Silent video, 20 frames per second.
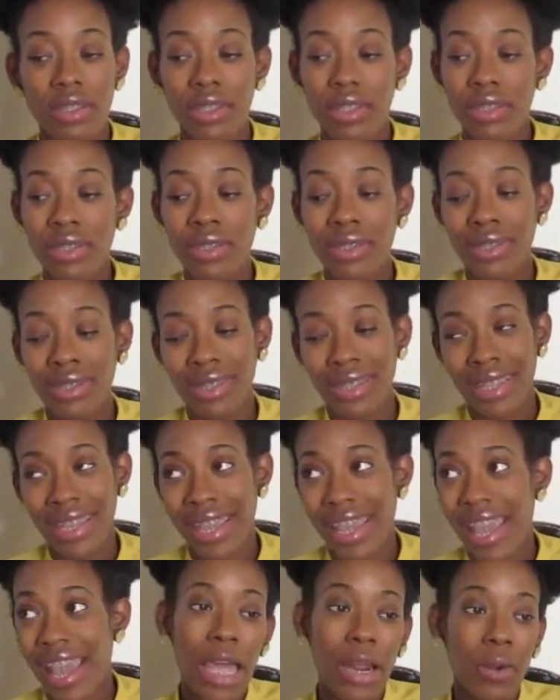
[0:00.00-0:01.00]

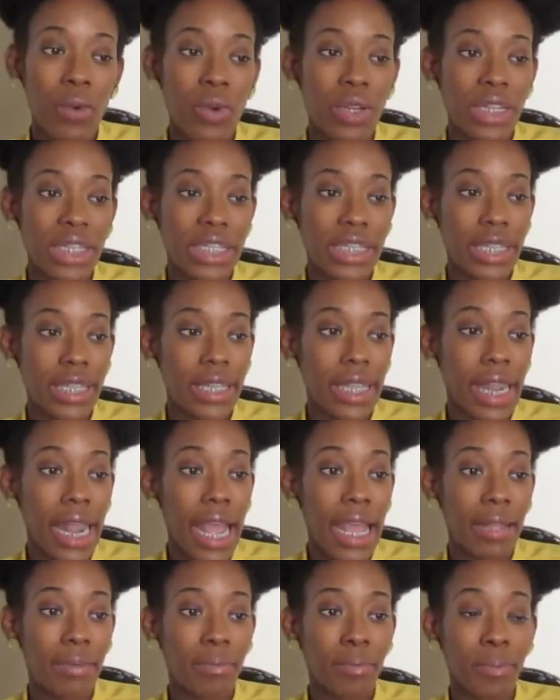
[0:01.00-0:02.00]
I don't want to say that
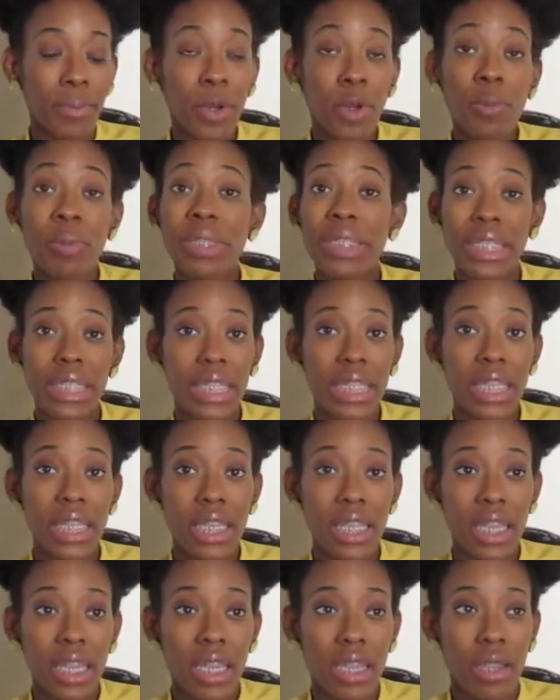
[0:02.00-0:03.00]
I purposely